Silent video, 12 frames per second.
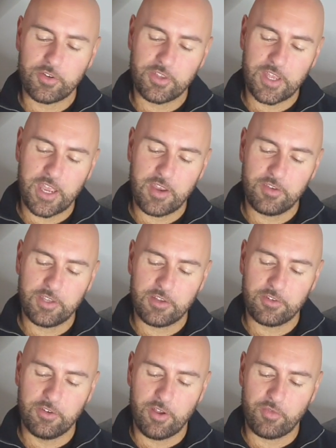the house
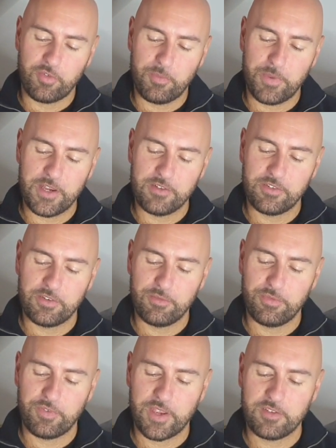gets knocked for being
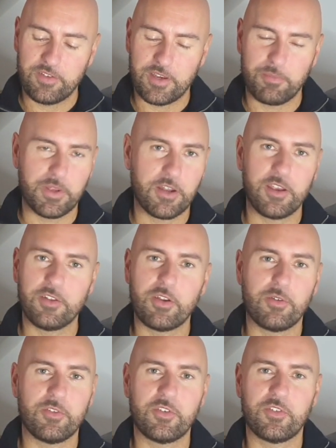synthetic, but I
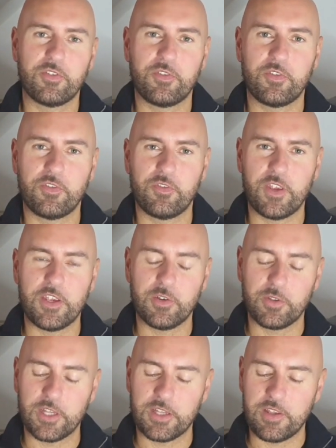don't
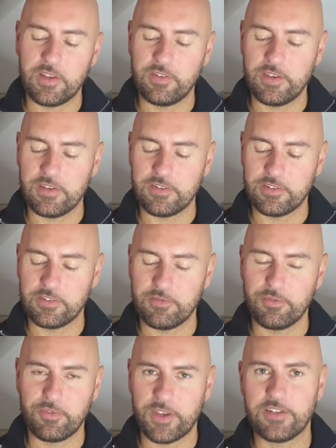feel that this is a
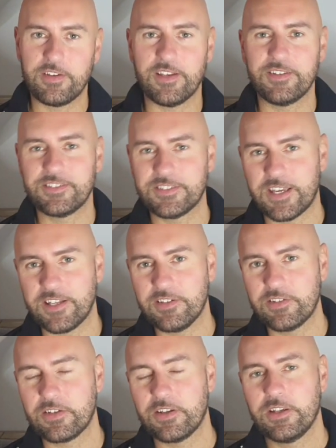synthetic
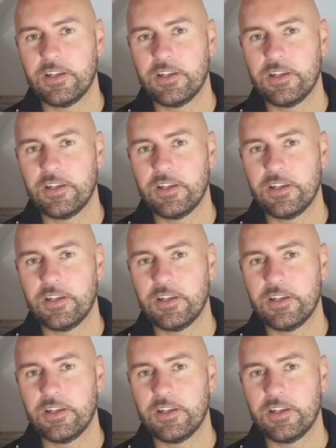scent.